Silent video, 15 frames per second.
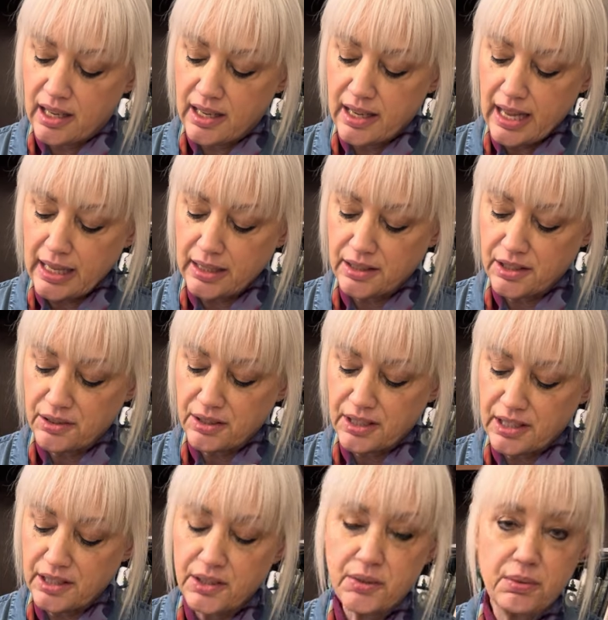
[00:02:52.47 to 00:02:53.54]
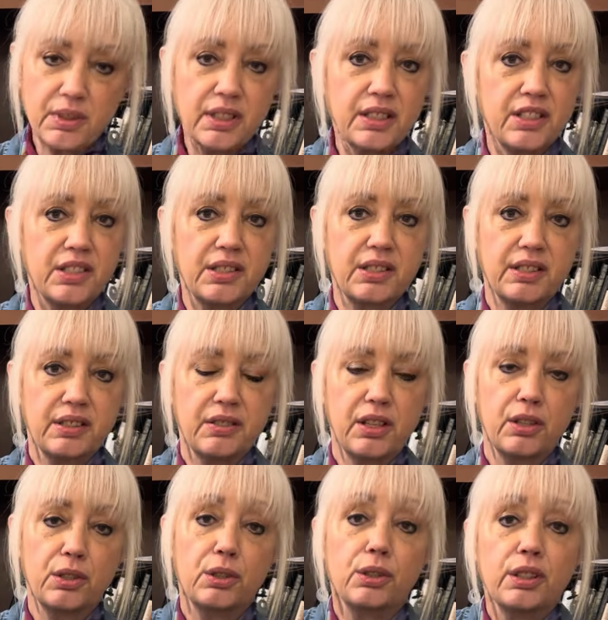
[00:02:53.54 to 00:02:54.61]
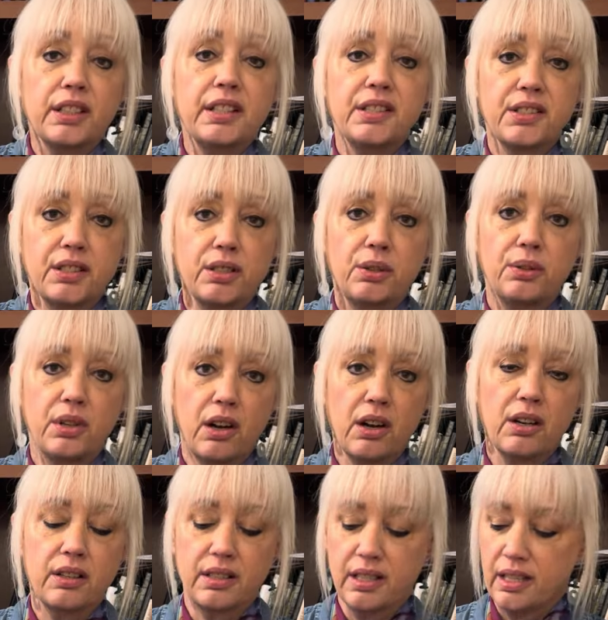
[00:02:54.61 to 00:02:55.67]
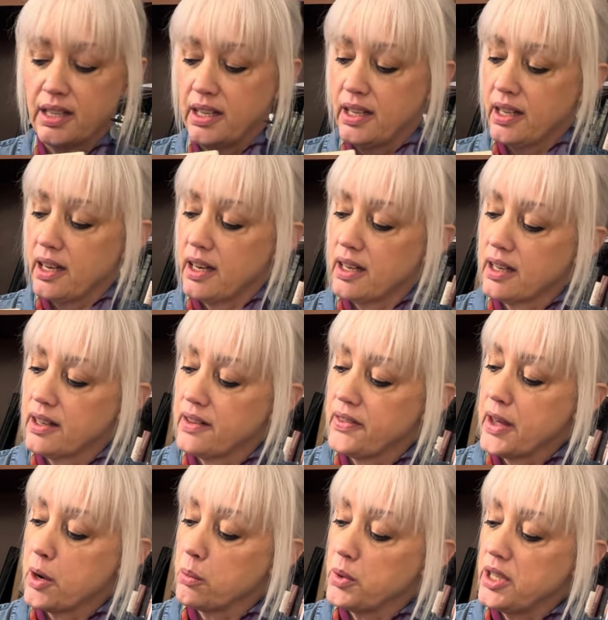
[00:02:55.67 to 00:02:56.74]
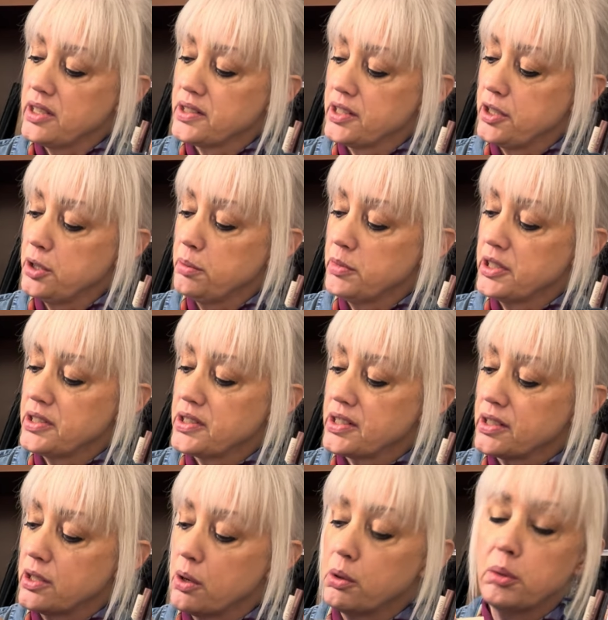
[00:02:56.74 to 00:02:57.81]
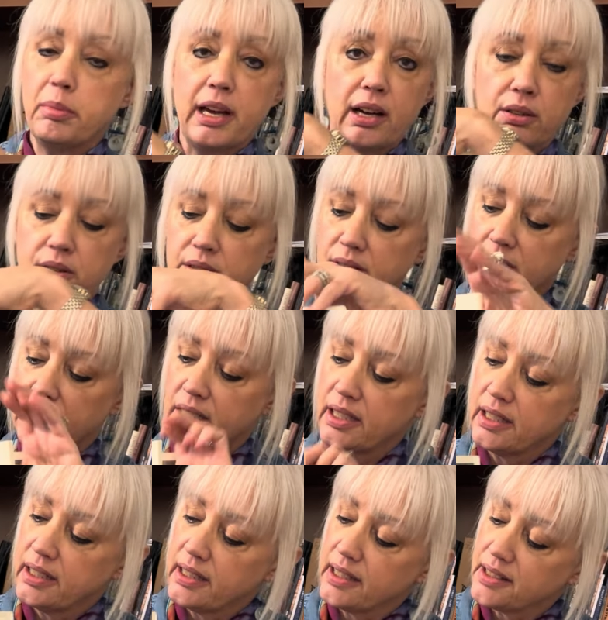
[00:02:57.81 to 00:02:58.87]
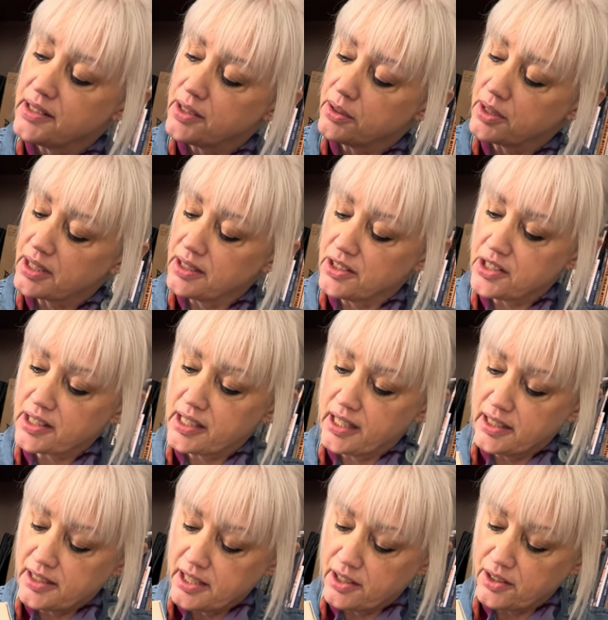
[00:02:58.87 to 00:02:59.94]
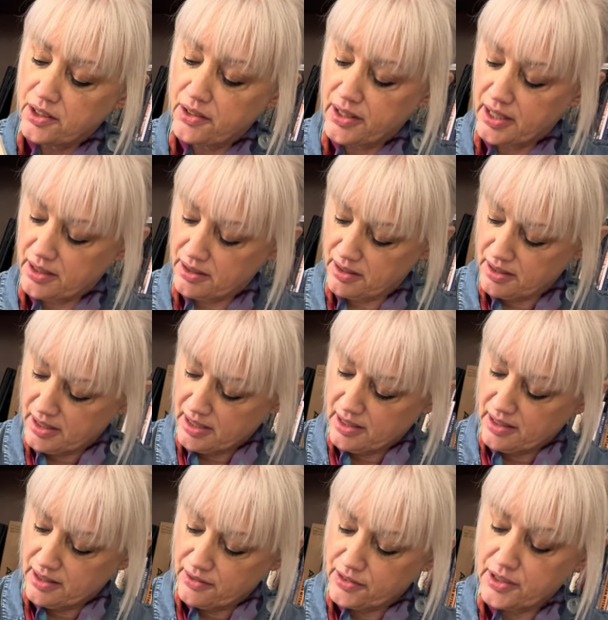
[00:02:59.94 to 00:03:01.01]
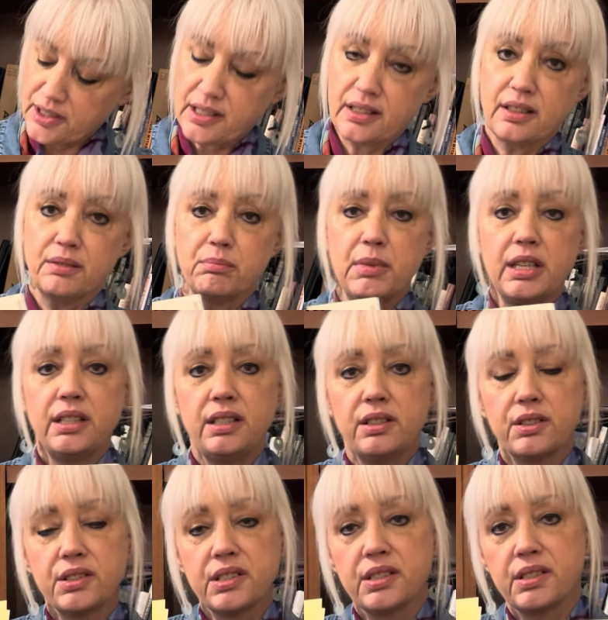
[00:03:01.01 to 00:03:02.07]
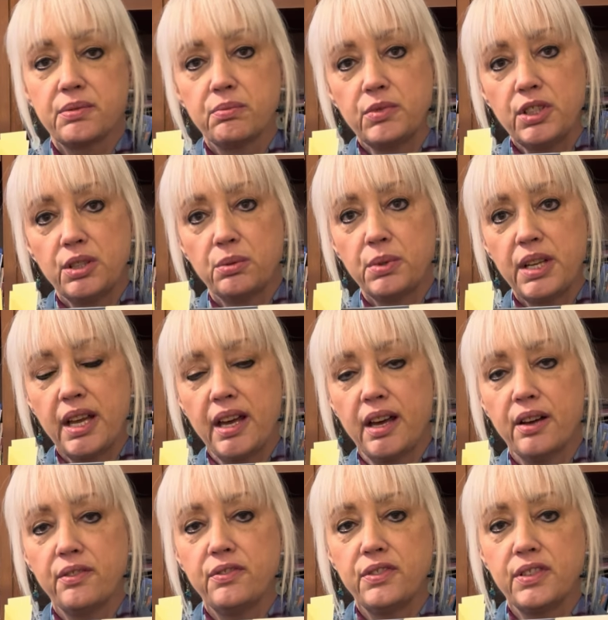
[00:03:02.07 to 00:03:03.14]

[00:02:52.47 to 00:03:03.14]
And it is really just the earliest known art that we as humans know about. And so it can just kind of tell you that for as many years as we have